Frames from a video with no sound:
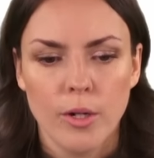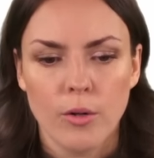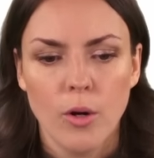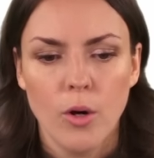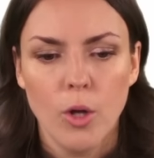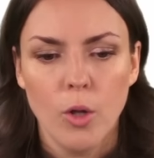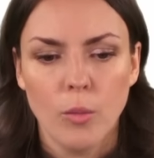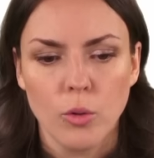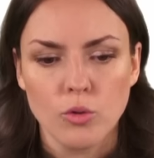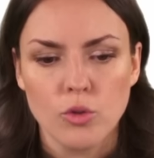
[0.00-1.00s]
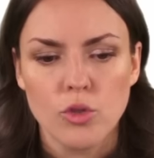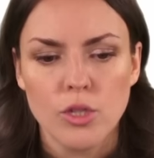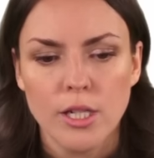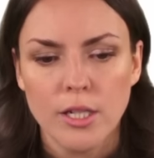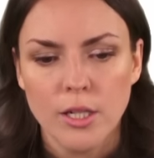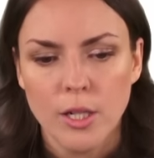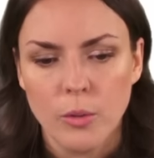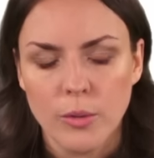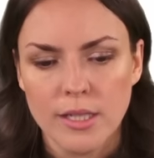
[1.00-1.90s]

we're almost done.